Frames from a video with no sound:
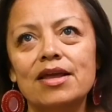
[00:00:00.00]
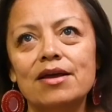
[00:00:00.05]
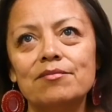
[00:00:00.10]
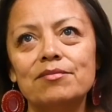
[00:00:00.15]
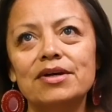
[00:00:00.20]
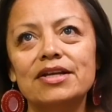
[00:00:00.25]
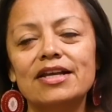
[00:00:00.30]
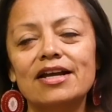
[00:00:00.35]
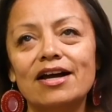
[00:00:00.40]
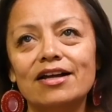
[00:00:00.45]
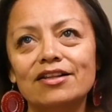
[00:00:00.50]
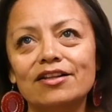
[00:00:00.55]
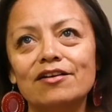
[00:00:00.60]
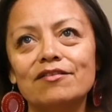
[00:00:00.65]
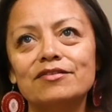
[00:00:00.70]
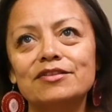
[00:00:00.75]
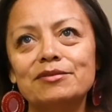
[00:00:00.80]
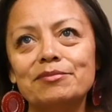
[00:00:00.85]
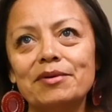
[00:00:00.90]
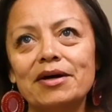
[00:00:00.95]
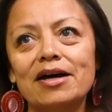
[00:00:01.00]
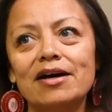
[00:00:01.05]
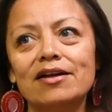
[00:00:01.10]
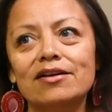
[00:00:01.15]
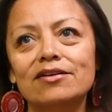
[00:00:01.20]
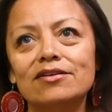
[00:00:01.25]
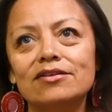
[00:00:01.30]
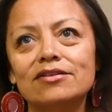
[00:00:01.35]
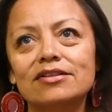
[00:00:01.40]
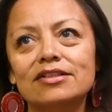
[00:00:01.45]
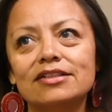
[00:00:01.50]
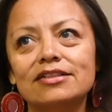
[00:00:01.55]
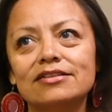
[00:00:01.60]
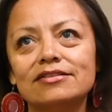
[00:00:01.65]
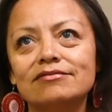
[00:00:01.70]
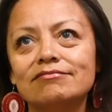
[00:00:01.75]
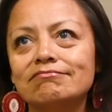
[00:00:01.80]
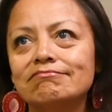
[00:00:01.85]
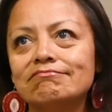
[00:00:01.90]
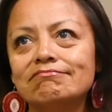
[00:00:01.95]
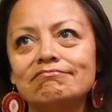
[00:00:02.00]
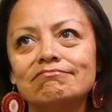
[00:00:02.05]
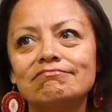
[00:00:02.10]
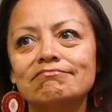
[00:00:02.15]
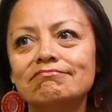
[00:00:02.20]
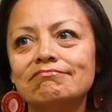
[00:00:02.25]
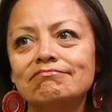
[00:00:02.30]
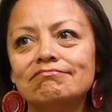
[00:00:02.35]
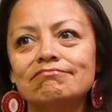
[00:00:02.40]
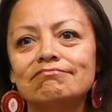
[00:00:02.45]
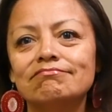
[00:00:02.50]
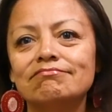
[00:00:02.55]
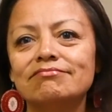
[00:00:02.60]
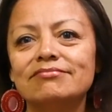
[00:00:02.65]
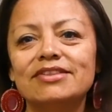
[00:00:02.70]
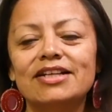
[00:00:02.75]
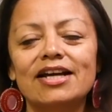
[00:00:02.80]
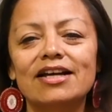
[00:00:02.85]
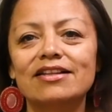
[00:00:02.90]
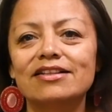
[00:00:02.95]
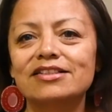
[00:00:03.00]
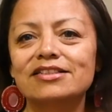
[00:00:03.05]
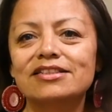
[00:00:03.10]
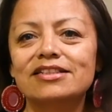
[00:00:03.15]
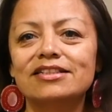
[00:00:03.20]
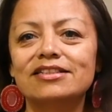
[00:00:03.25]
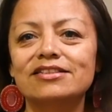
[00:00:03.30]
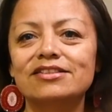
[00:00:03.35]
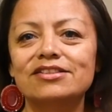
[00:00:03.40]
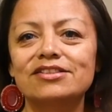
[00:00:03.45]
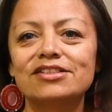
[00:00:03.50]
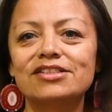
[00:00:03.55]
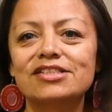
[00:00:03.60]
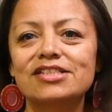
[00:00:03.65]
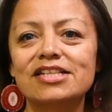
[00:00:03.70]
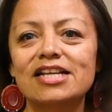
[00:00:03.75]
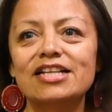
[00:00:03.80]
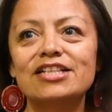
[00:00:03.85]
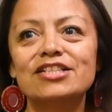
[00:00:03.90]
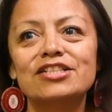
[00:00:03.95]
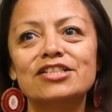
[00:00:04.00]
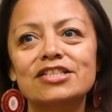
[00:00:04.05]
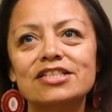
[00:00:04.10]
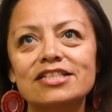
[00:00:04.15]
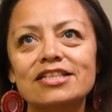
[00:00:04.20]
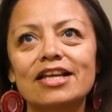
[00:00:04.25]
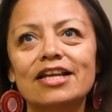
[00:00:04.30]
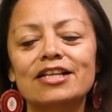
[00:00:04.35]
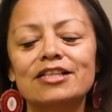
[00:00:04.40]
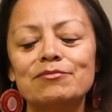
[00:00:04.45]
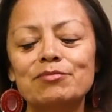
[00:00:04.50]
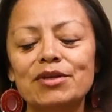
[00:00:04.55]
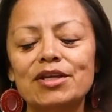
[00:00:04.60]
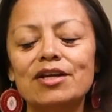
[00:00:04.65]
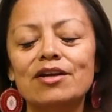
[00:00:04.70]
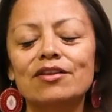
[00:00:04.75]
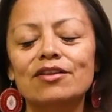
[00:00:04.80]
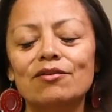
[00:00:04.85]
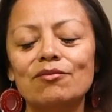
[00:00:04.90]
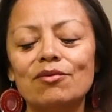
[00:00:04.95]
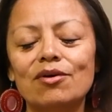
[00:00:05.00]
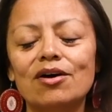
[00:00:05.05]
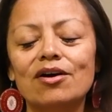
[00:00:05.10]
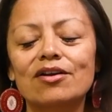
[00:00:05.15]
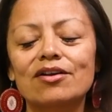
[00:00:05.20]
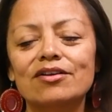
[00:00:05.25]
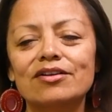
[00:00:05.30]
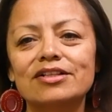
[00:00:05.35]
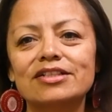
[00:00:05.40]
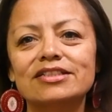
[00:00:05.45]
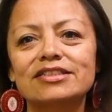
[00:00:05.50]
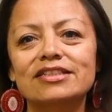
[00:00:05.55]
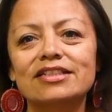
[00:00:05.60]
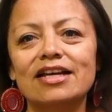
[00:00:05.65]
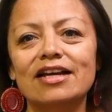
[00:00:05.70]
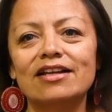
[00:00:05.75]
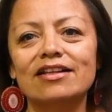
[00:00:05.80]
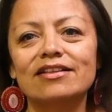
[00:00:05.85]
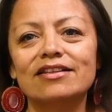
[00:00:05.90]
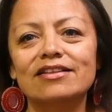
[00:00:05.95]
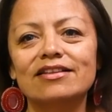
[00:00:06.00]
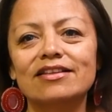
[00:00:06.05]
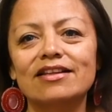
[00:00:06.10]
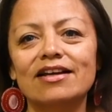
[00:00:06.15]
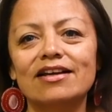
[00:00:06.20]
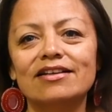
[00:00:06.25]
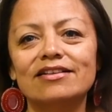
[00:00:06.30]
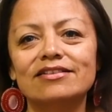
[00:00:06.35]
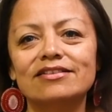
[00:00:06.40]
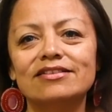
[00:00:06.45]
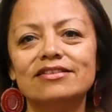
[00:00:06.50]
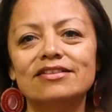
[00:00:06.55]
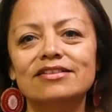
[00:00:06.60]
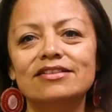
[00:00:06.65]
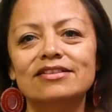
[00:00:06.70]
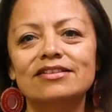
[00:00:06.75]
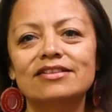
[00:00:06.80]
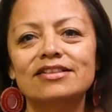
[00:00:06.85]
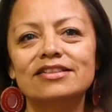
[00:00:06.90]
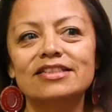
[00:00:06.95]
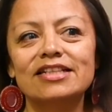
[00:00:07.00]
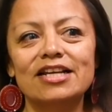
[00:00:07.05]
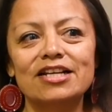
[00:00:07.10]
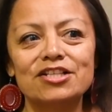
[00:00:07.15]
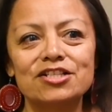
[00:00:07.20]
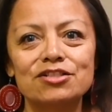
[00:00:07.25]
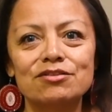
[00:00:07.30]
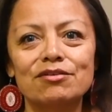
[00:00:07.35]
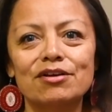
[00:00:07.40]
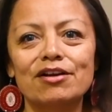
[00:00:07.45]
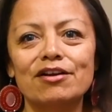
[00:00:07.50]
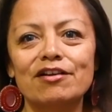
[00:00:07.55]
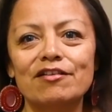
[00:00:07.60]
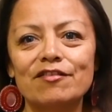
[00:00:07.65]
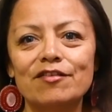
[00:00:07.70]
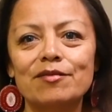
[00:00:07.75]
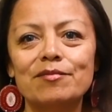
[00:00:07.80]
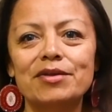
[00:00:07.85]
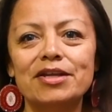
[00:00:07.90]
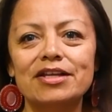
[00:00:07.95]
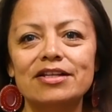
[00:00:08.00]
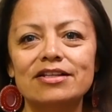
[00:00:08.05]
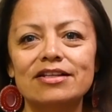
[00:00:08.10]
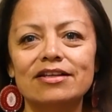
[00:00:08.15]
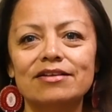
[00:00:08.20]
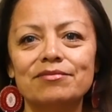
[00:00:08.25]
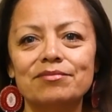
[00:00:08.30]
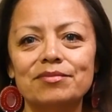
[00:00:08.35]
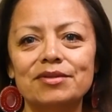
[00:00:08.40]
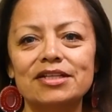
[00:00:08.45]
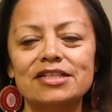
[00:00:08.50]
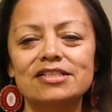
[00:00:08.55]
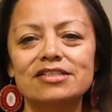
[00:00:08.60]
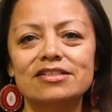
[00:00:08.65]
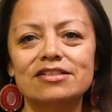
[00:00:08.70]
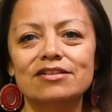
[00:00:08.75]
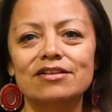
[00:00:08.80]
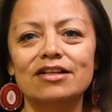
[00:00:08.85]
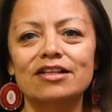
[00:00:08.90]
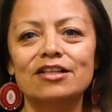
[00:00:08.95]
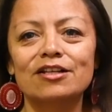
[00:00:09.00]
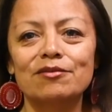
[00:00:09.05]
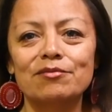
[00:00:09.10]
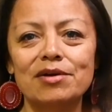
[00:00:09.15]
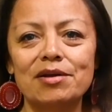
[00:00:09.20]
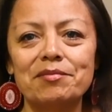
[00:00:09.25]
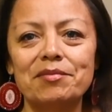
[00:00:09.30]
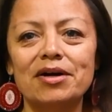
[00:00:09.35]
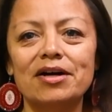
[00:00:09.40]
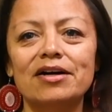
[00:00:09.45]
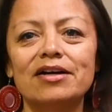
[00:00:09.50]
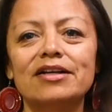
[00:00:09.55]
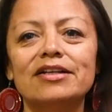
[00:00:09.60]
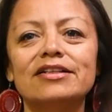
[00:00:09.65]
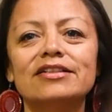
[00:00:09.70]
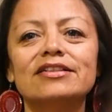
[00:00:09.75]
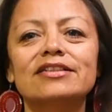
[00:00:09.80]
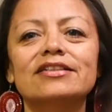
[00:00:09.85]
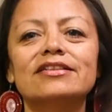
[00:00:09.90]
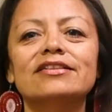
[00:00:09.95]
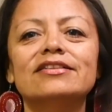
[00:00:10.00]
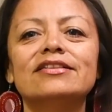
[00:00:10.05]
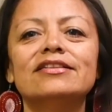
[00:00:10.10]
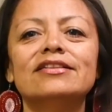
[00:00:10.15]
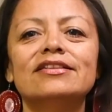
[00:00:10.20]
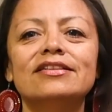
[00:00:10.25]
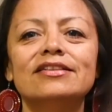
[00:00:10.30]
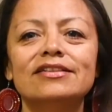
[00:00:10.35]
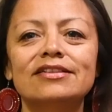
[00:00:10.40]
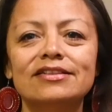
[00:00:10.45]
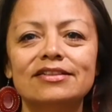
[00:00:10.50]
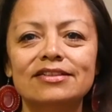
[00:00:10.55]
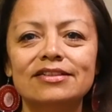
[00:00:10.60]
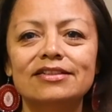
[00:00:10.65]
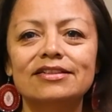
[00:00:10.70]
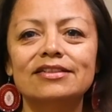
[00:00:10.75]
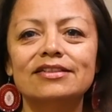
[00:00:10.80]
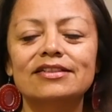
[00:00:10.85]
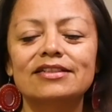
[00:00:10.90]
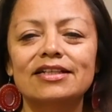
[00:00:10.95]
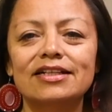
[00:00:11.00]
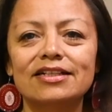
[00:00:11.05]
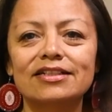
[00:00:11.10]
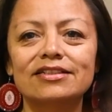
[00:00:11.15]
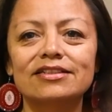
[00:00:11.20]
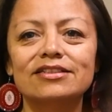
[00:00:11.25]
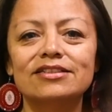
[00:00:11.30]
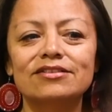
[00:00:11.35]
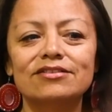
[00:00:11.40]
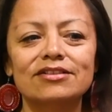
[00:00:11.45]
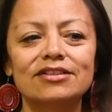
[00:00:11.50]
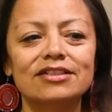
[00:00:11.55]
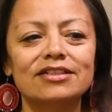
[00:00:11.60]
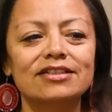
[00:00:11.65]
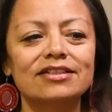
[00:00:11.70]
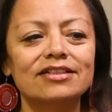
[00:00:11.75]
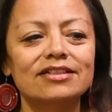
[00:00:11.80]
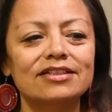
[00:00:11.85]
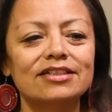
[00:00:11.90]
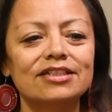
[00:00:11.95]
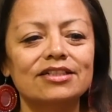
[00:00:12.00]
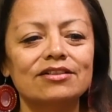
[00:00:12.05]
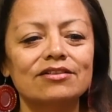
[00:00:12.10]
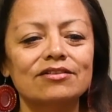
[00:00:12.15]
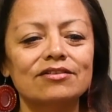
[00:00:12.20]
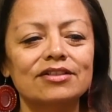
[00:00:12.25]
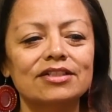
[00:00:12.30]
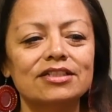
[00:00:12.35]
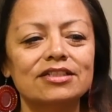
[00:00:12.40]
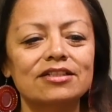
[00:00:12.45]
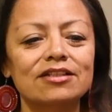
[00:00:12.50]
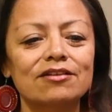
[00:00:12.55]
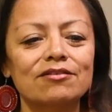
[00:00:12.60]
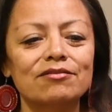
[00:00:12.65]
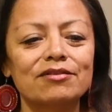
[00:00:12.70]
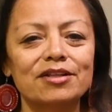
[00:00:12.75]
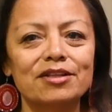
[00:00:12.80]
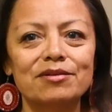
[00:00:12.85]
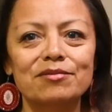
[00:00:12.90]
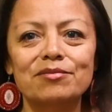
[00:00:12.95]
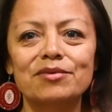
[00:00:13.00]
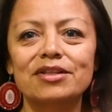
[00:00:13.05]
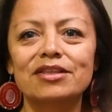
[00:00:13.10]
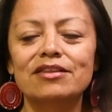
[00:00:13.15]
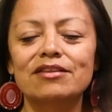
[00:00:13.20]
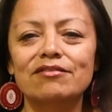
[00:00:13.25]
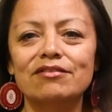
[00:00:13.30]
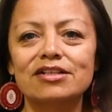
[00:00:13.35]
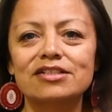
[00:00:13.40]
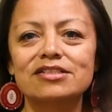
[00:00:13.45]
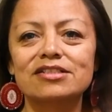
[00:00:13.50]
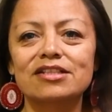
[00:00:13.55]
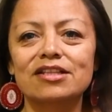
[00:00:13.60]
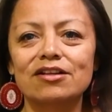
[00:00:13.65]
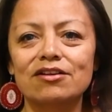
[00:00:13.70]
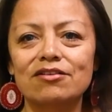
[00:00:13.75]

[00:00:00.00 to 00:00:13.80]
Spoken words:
But yeah, I love to paddle, and yeah, it's just like being on the water is that sanctuary for me, that place to clear my mind and get into into the rhythm with the rest of the